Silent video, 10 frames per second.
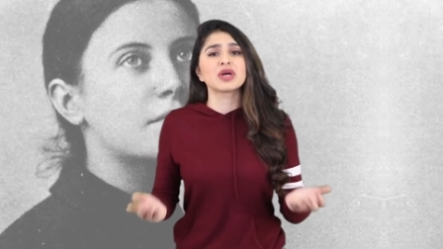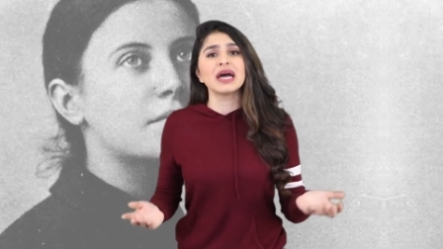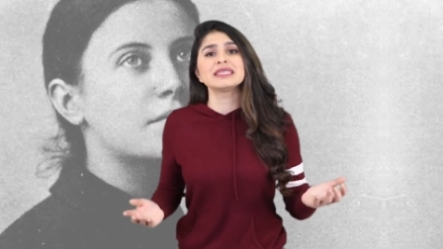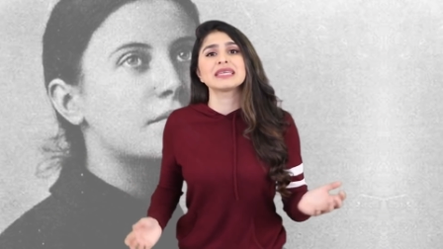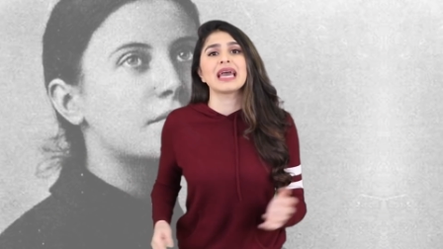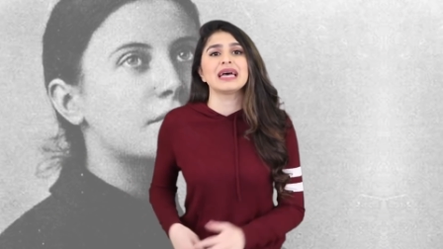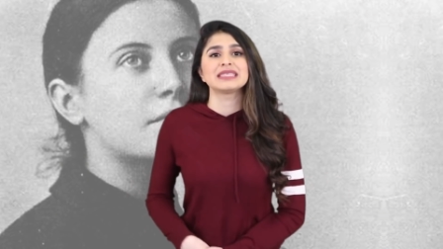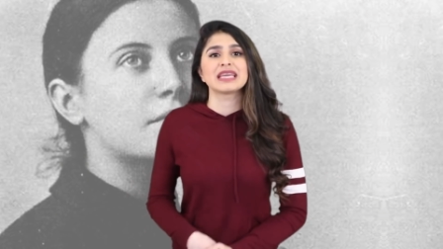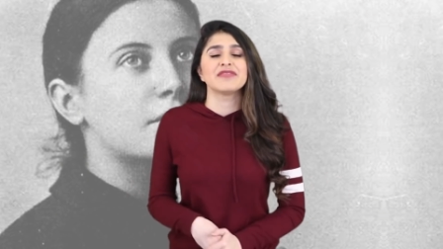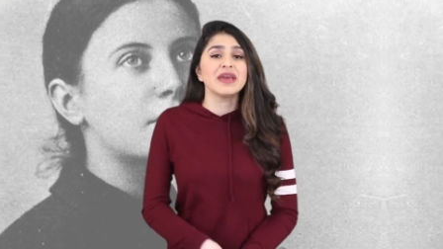trying to get her
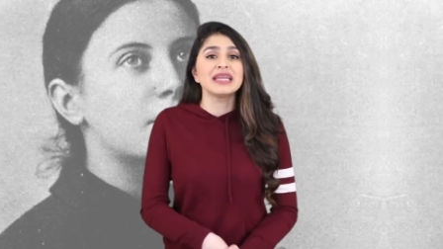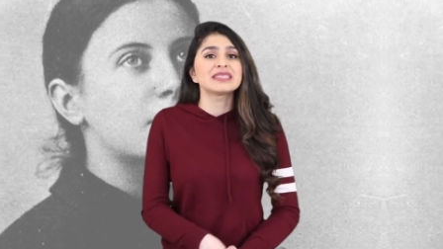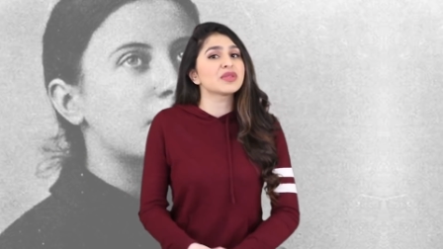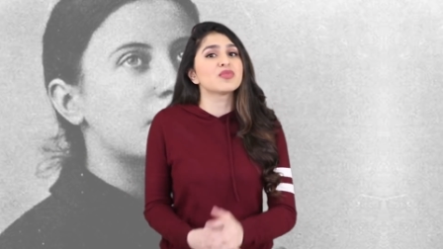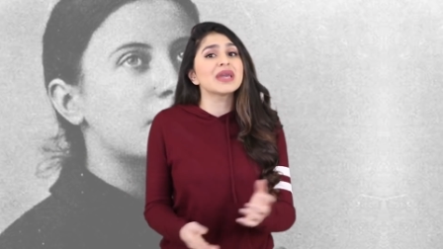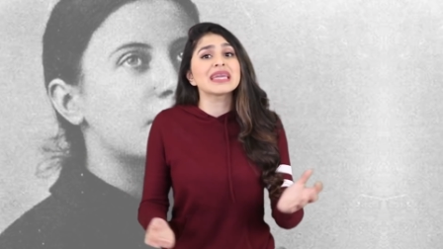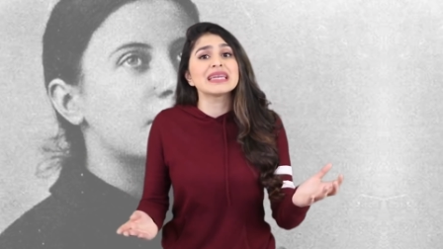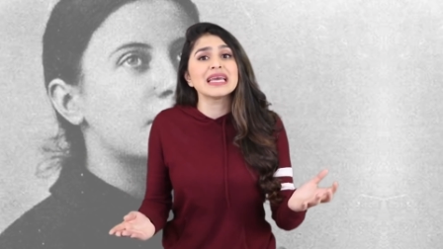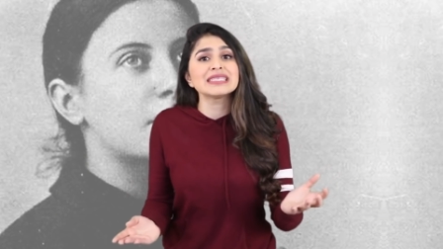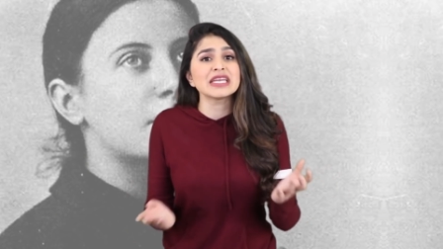to give in to the
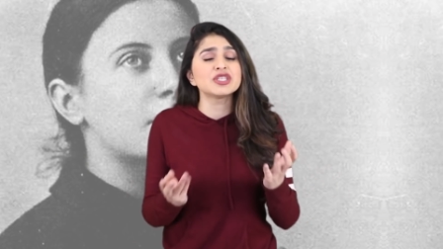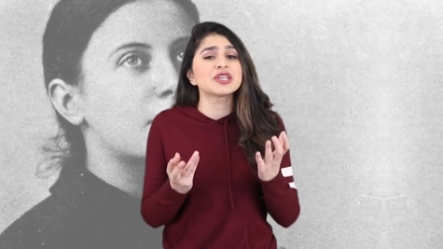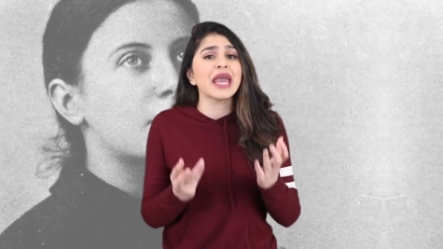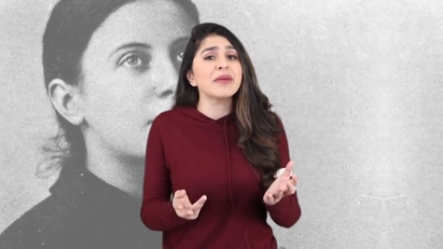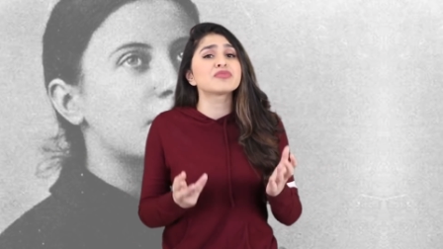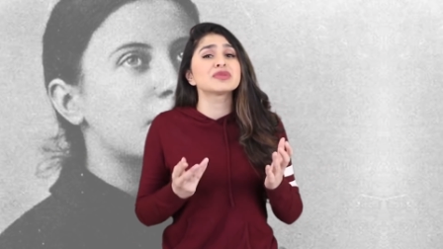wickedness, and she kept